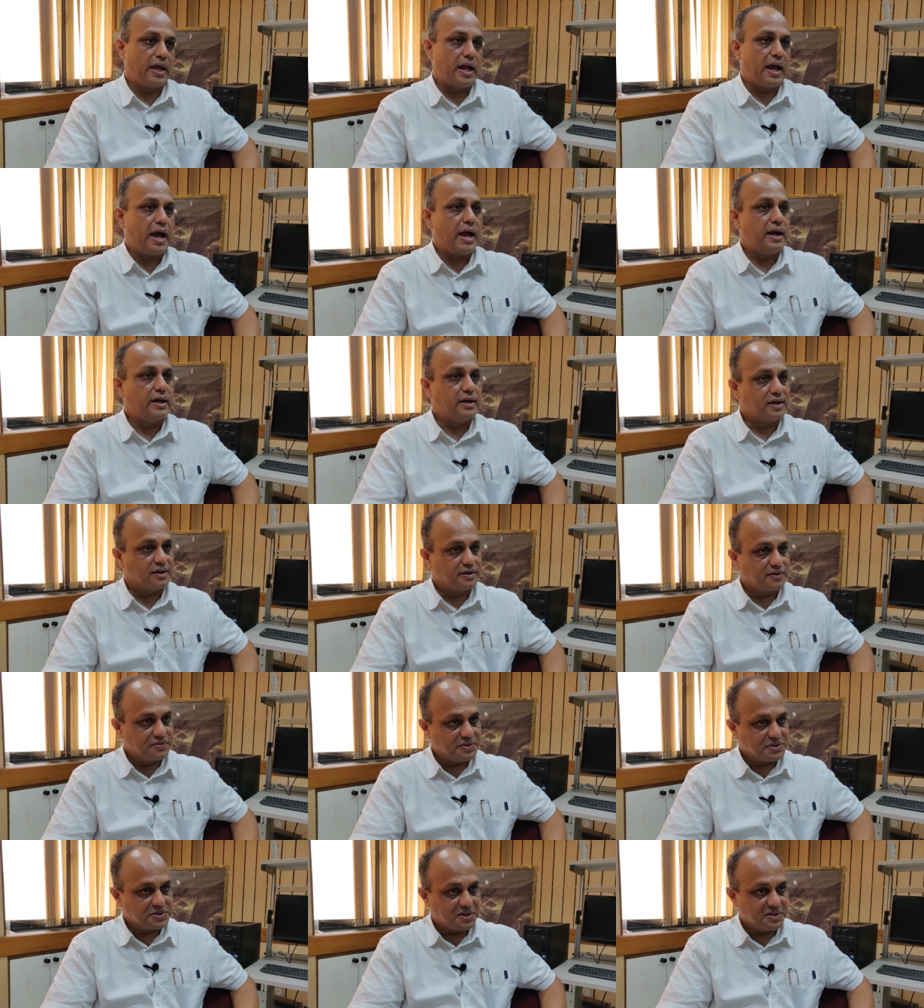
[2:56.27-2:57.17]
and
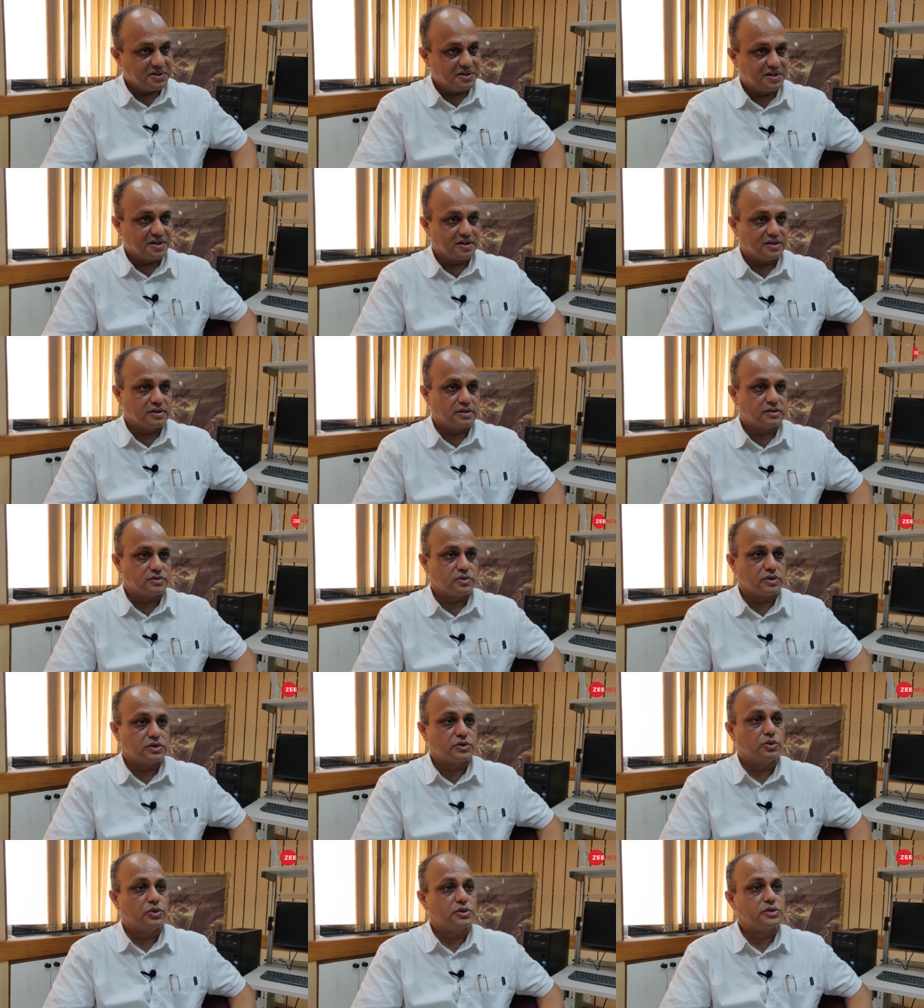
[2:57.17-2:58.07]
artificial intelligence
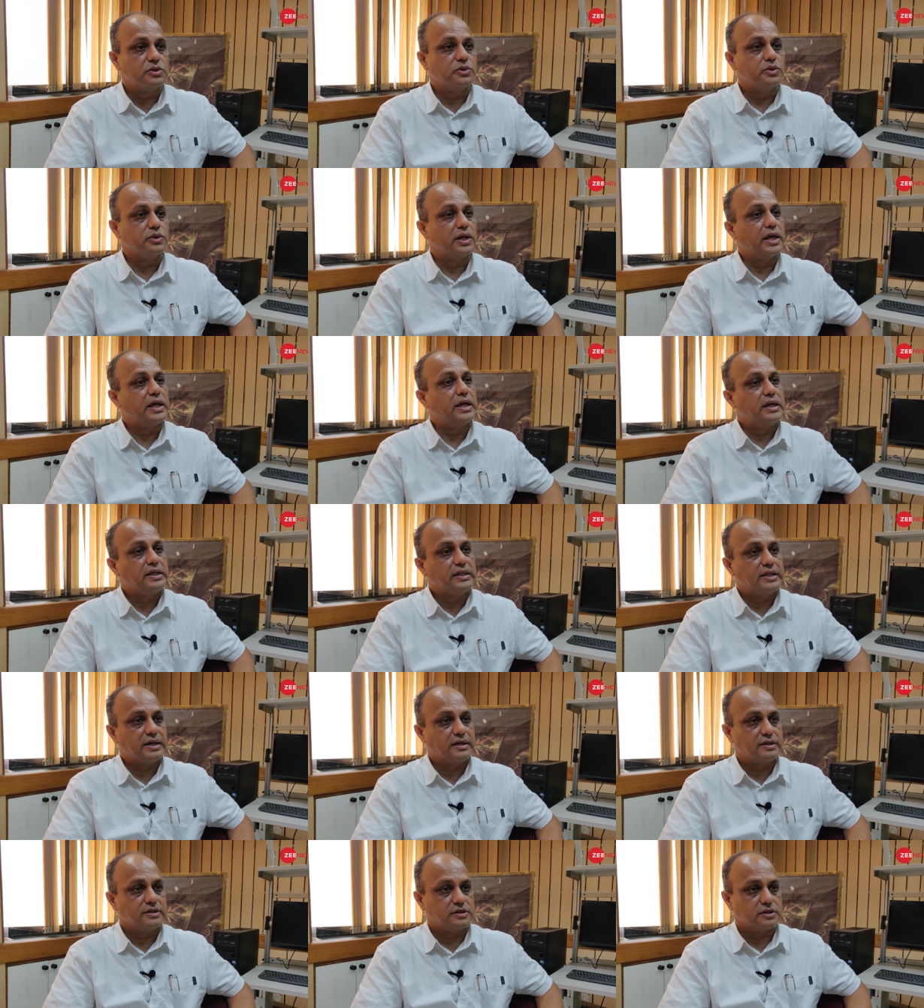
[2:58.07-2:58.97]
which goes into taking
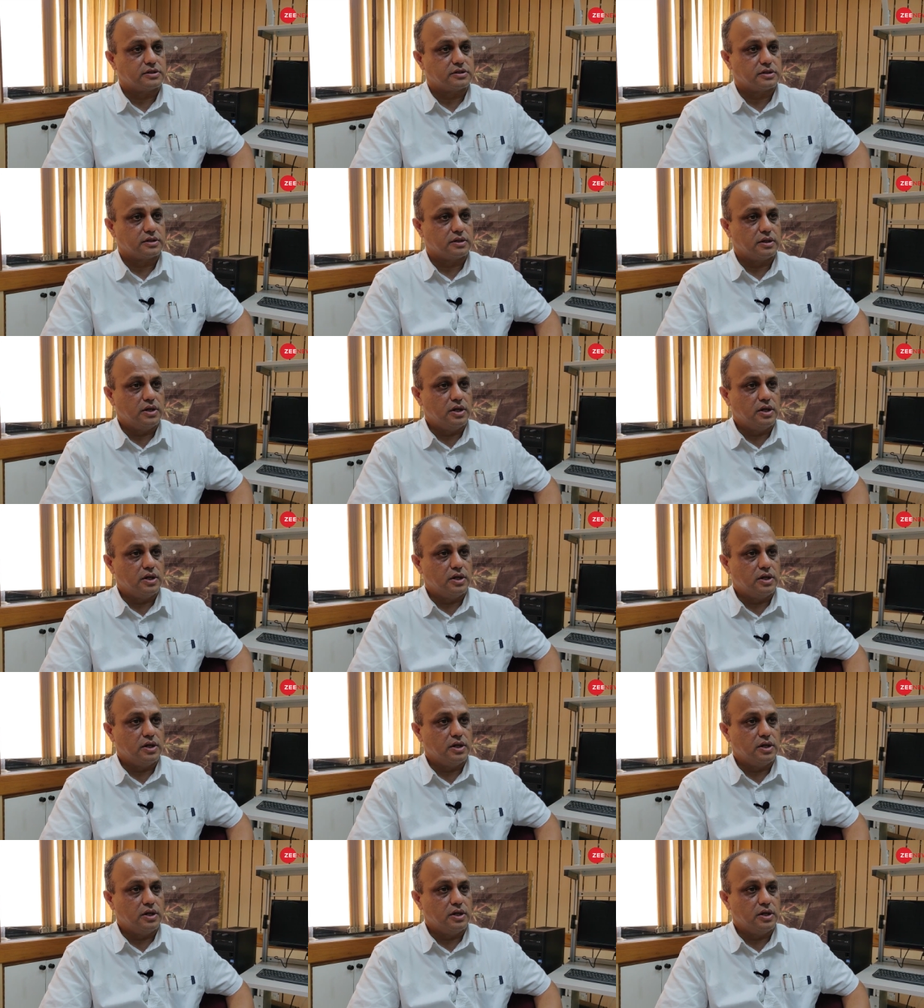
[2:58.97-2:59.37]
that decision.